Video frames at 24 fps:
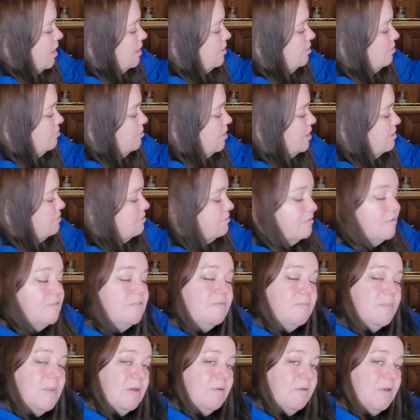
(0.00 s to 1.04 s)
don't like the
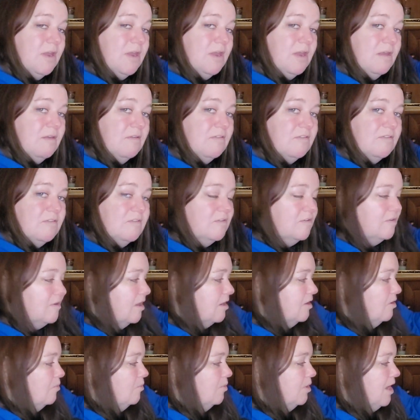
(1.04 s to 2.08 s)
smeariness. I
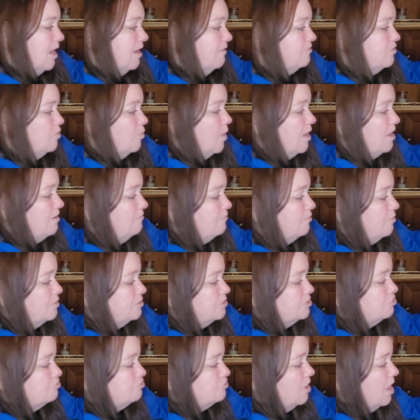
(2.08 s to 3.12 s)
don't want to have to wait for it
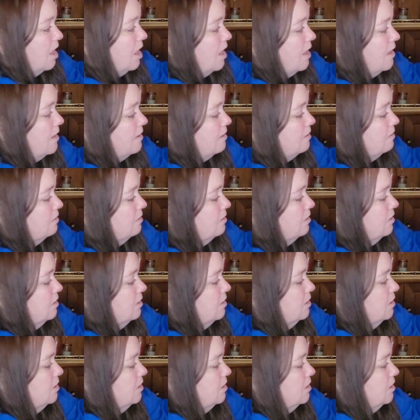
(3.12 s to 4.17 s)
to dry.
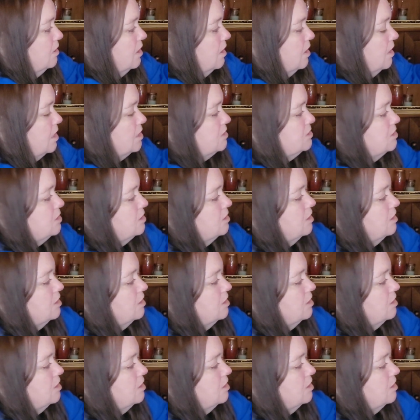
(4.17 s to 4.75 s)
I did a